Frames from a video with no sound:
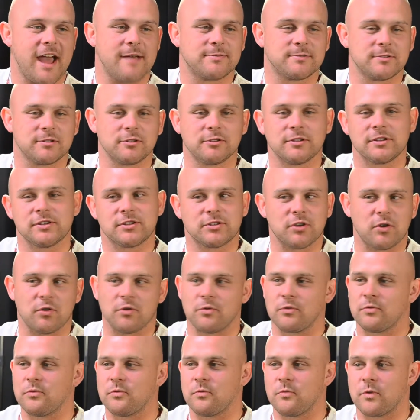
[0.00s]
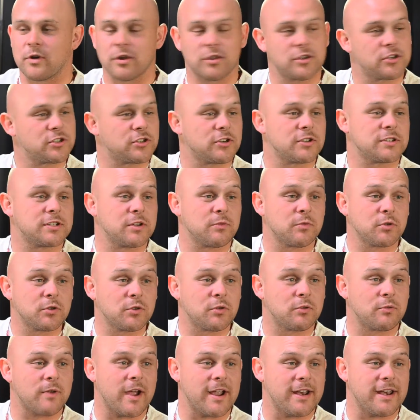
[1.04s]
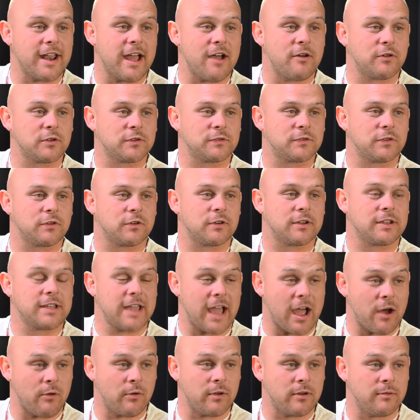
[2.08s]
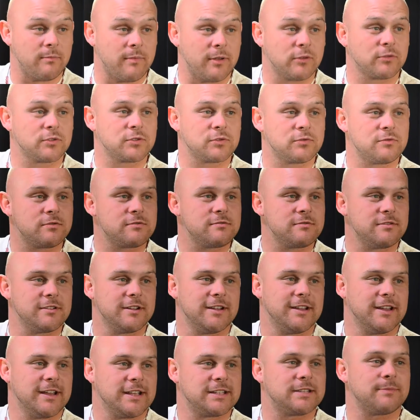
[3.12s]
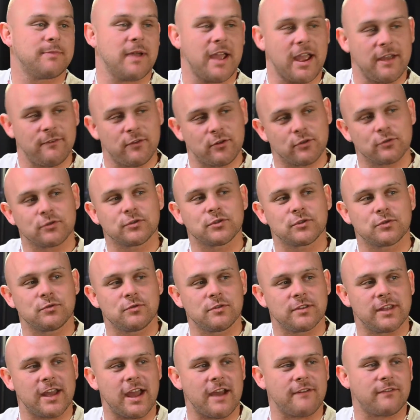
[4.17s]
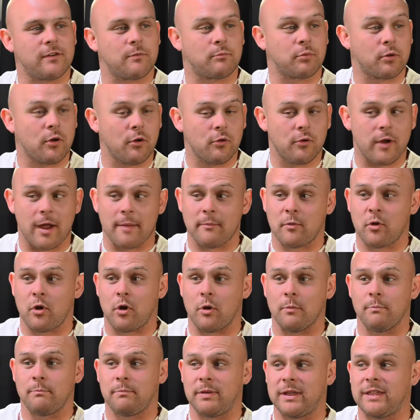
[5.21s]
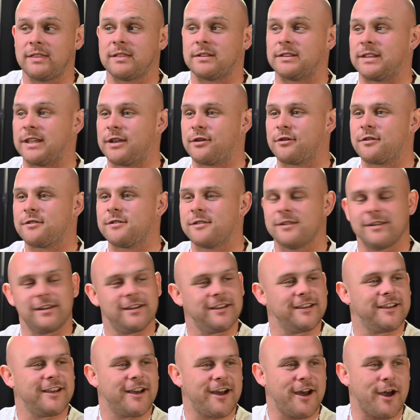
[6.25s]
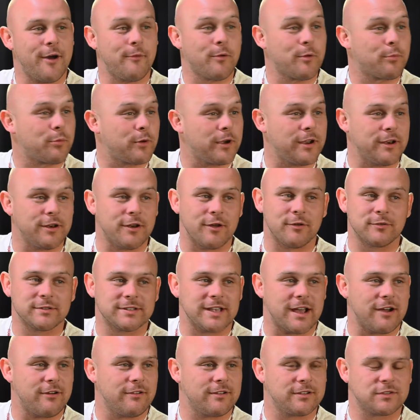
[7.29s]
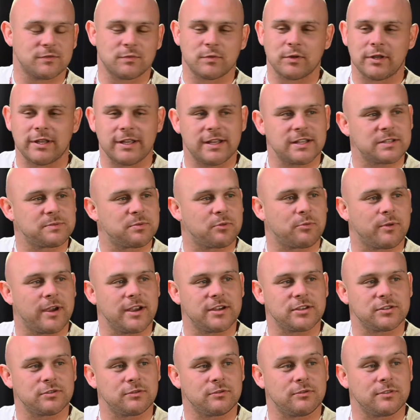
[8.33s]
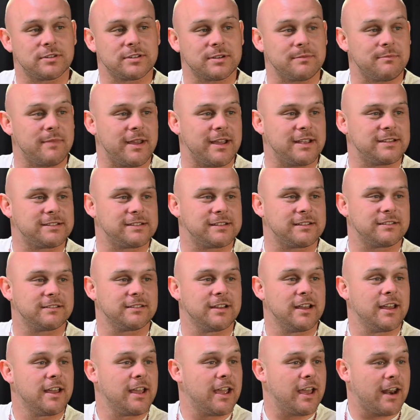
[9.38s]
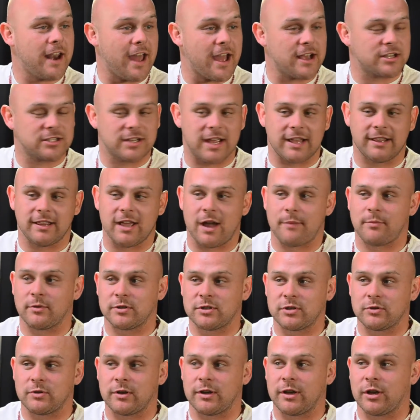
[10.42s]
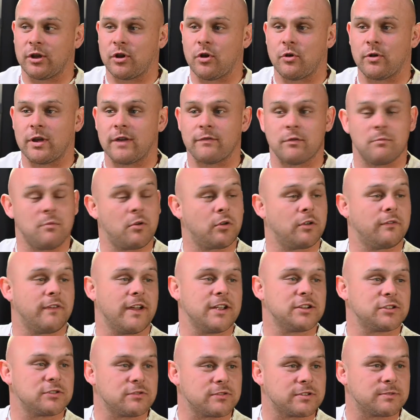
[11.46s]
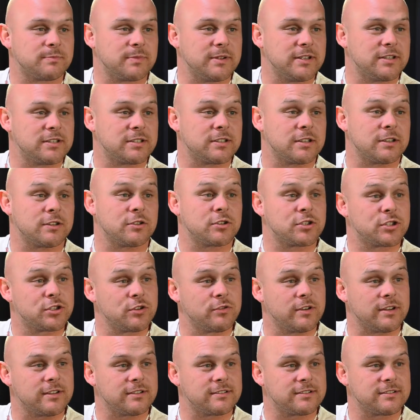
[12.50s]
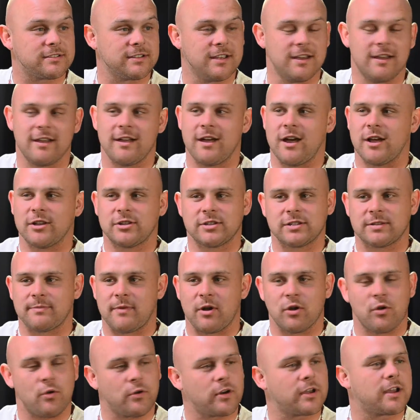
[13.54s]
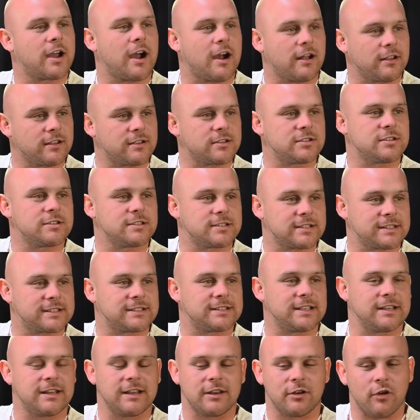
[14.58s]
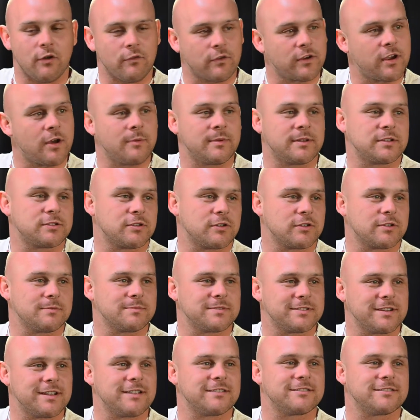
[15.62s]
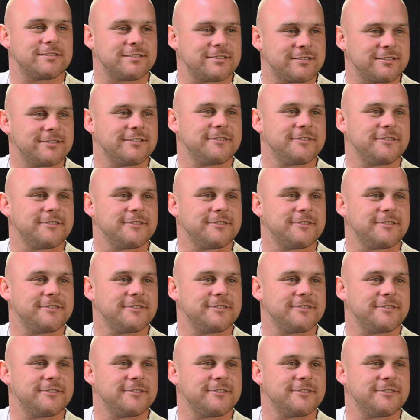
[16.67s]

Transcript: Absolutely. So one of the shirts that we're doing right now is for Cowan Middle School. Nice. It's a behavioral school. They have a program called Be the Leader uh, we're like printing those out. It's really inspirational. It's amazing. And I actually had the opportunity to go give a motivational speech to their Aww. students uh, just about going to college and succeeding and overcoming circumstances.